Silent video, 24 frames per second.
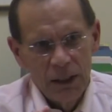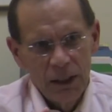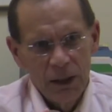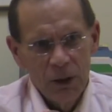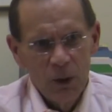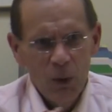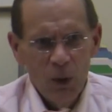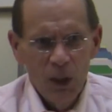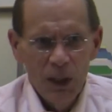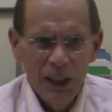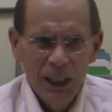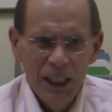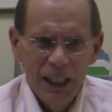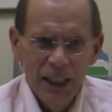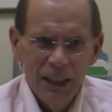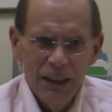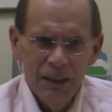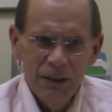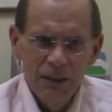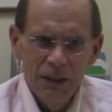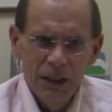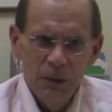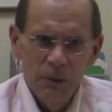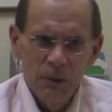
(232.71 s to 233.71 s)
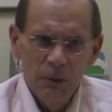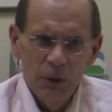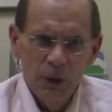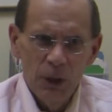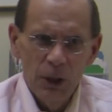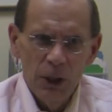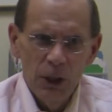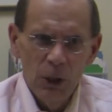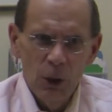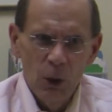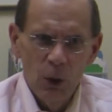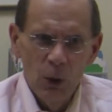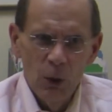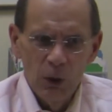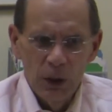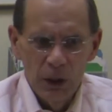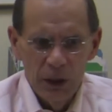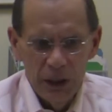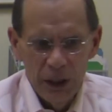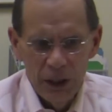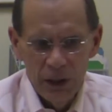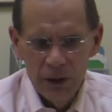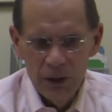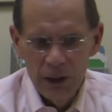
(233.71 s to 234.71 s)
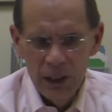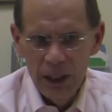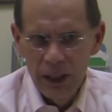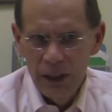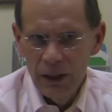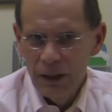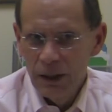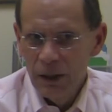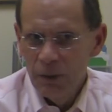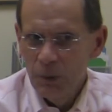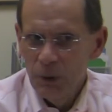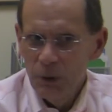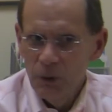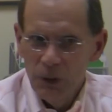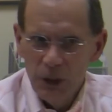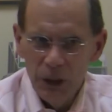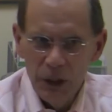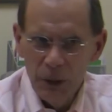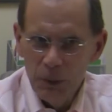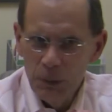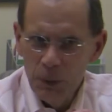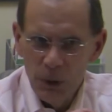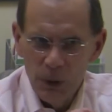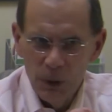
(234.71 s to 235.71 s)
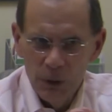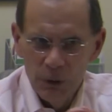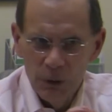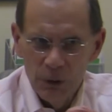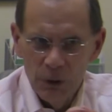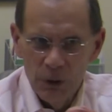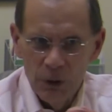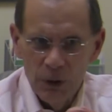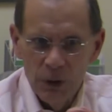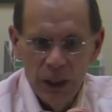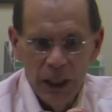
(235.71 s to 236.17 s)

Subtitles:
On the one hand, it seems very cold. On the other hand, it can be very personal.